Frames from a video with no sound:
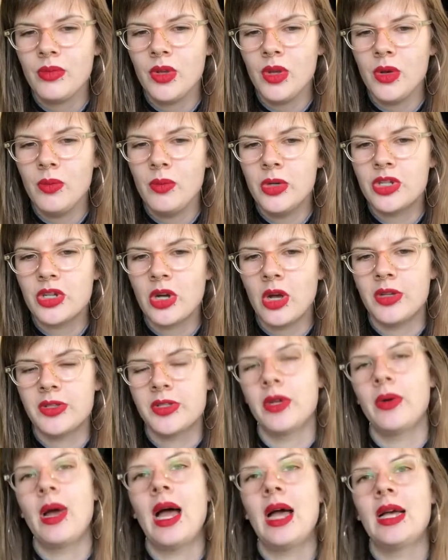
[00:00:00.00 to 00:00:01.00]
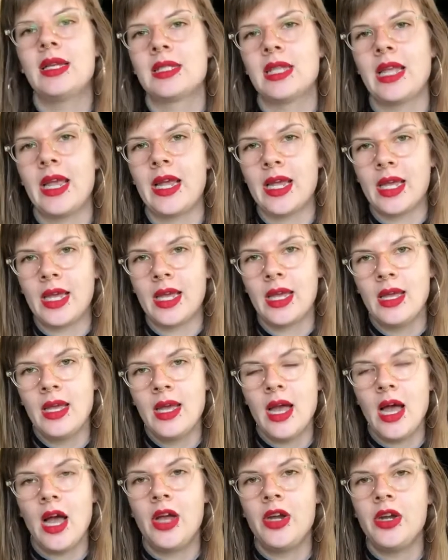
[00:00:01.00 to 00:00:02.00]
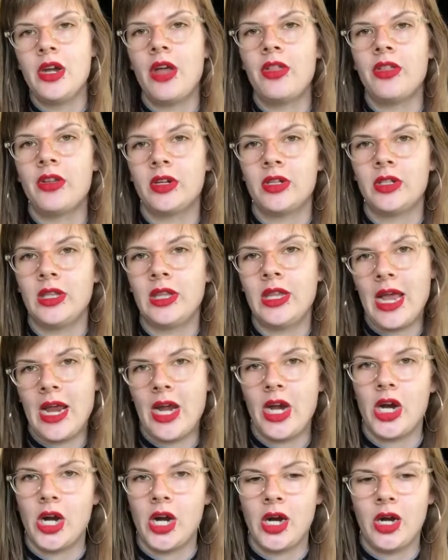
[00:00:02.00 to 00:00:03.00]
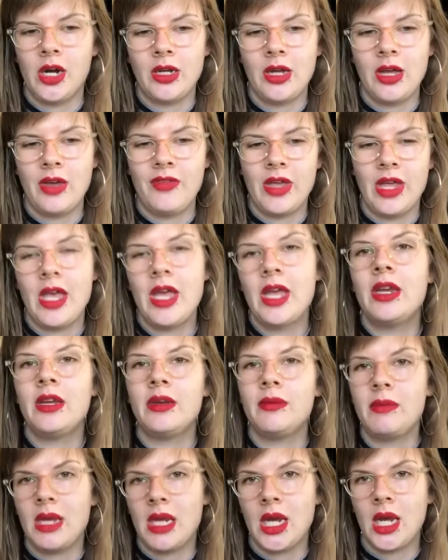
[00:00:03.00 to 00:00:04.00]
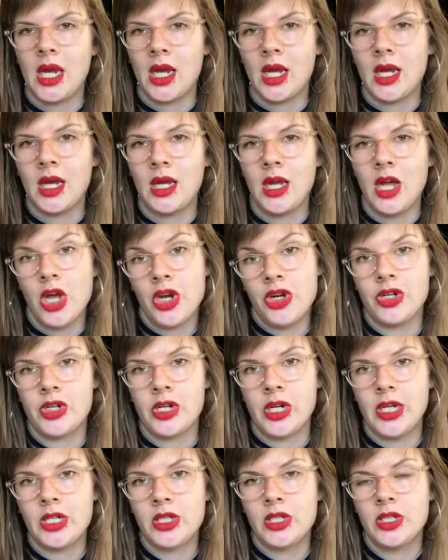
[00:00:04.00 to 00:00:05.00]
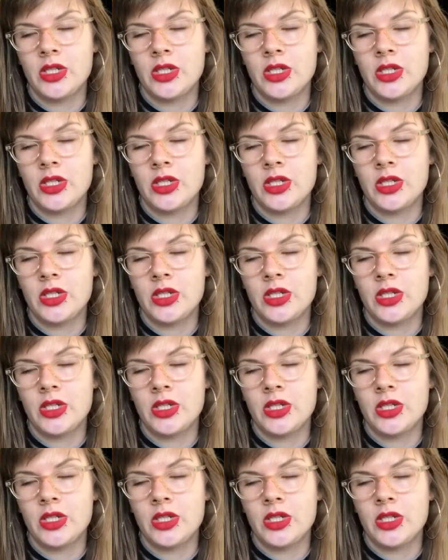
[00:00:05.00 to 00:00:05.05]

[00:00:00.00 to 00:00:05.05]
which also has like another layer of a hidden meaning under it.